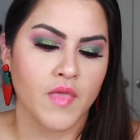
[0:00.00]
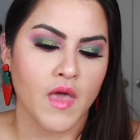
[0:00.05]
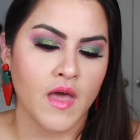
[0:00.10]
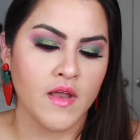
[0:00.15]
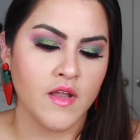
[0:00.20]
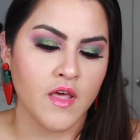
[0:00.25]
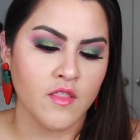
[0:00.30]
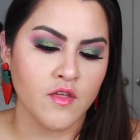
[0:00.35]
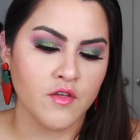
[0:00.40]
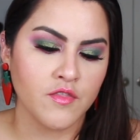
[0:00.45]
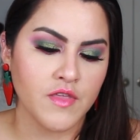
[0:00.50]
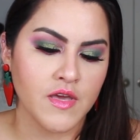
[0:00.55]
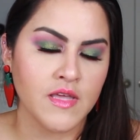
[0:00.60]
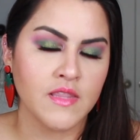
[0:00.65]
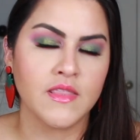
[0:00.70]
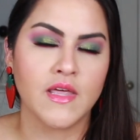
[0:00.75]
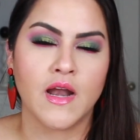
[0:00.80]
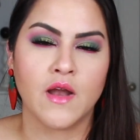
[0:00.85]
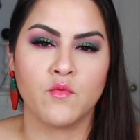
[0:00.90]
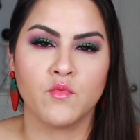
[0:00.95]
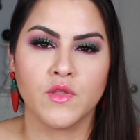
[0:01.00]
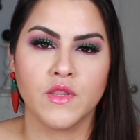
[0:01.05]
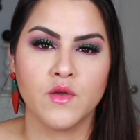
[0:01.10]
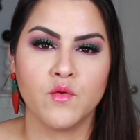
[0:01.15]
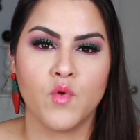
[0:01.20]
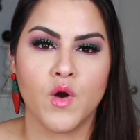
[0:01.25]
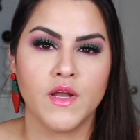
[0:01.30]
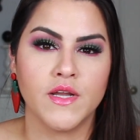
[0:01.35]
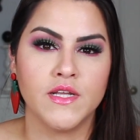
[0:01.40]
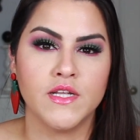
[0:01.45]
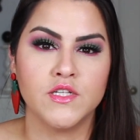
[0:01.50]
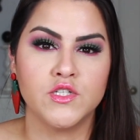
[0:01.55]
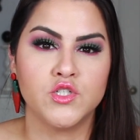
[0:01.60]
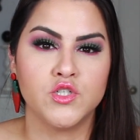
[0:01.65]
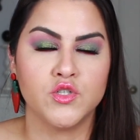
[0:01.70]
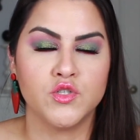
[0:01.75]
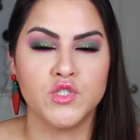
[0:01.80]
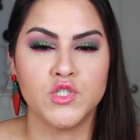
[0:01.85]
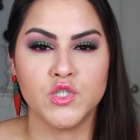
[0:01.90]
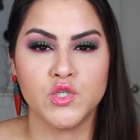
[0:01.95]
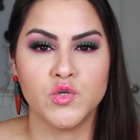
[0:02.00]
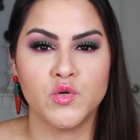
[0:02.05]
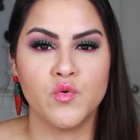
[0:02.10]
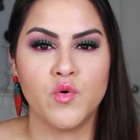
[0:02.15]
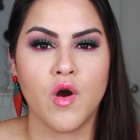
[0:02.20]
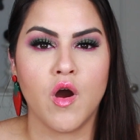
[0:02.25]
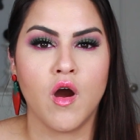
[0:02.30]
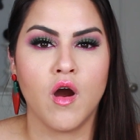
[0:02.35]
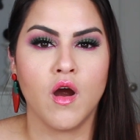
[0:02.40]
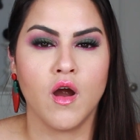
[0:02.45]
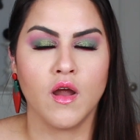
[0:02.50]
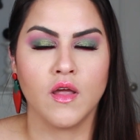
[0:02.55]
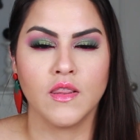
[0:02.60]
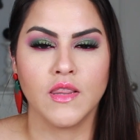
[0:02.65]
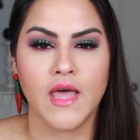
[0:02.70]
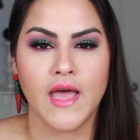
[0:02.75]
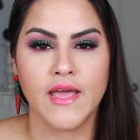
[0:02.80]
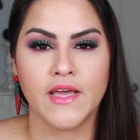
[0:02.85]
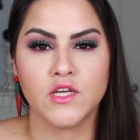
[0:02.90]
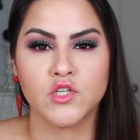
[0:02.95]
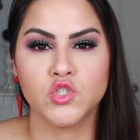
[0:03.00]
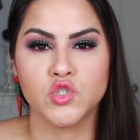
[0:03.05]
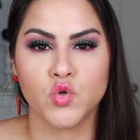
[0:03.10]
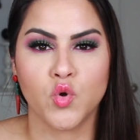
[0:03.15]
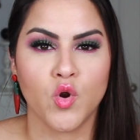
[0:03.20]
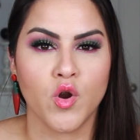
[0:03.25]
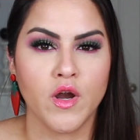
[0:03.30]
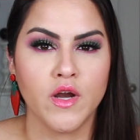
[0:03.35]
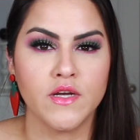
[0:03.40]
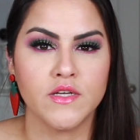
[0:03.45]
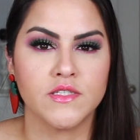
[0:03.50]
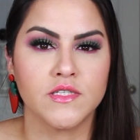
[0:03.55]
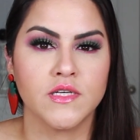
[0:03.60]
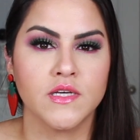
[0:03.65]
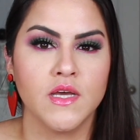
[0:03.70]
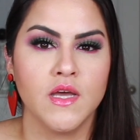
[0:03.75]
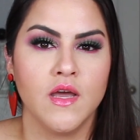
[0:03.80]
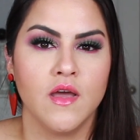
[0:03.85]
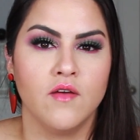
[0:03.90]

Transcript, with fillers: Another thing that I really wanted to do are like short